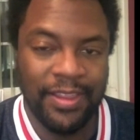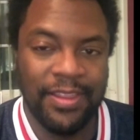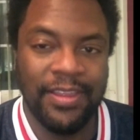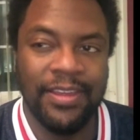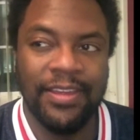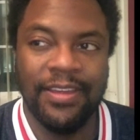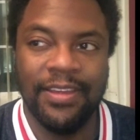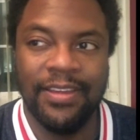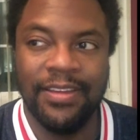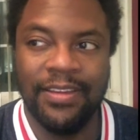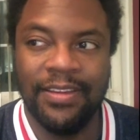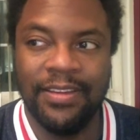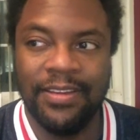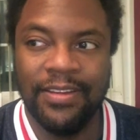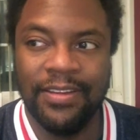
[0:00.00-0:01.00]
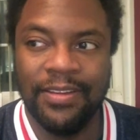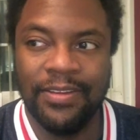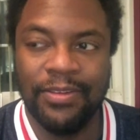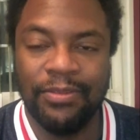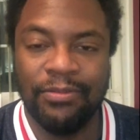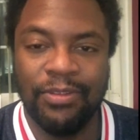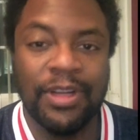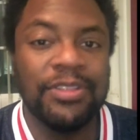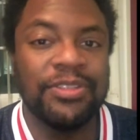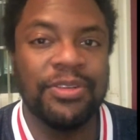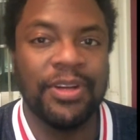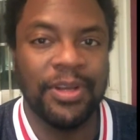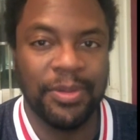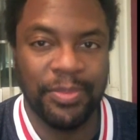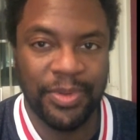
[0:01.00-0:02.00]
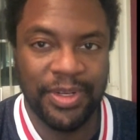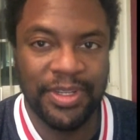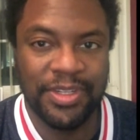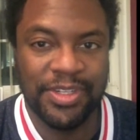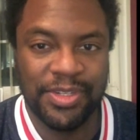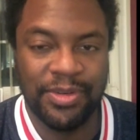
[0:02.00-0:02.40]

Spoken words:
The rental companies,